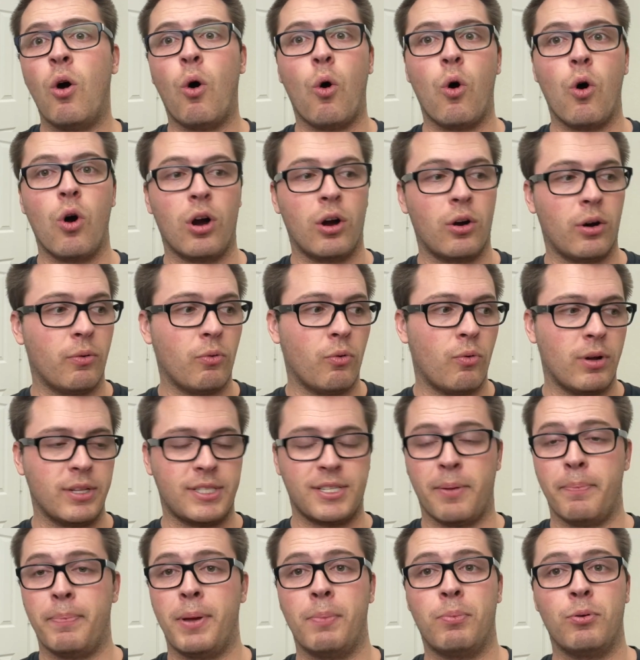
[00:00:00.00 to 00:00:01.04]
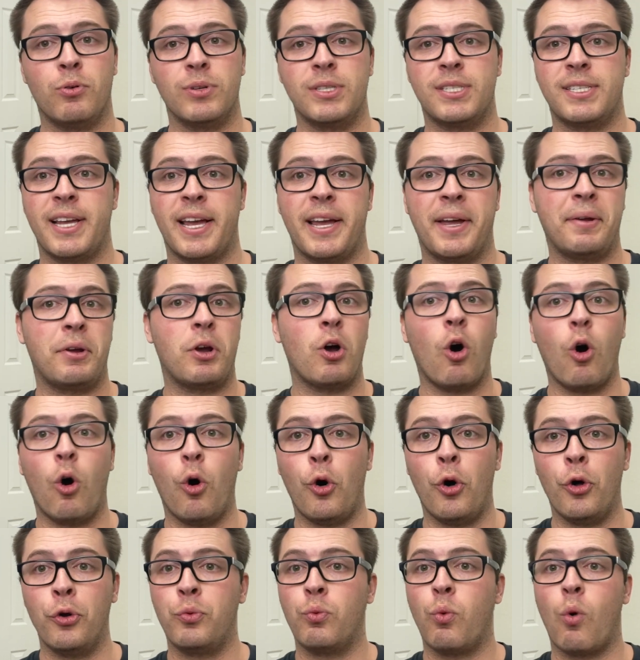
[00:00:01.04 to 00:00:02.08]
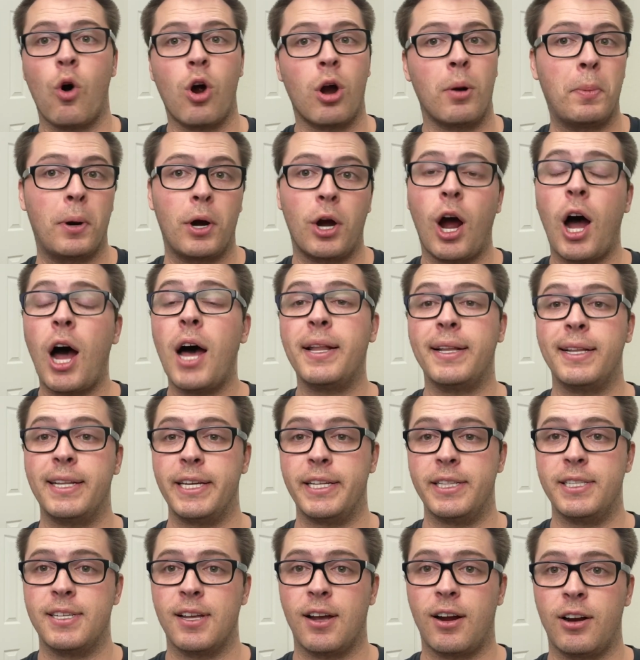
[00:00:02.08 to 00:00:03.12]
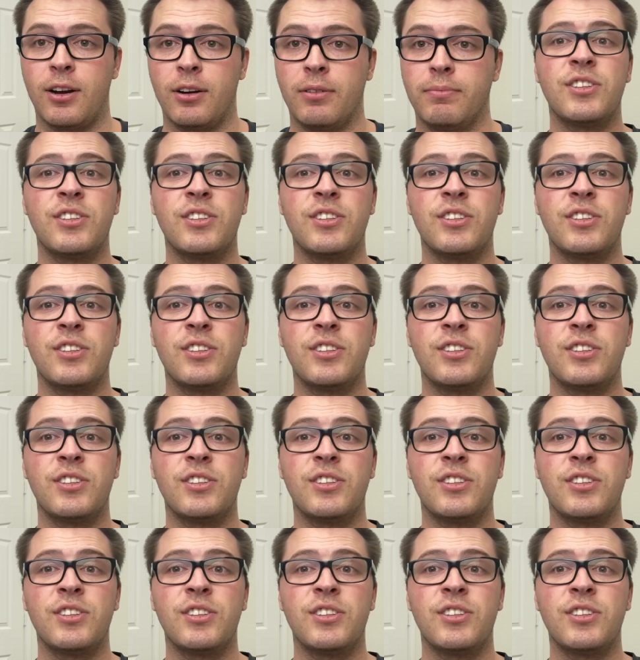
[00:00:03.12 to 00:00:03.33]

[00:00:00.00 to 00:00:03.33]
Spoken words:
or what some people would say cold, warm, or hot leads are.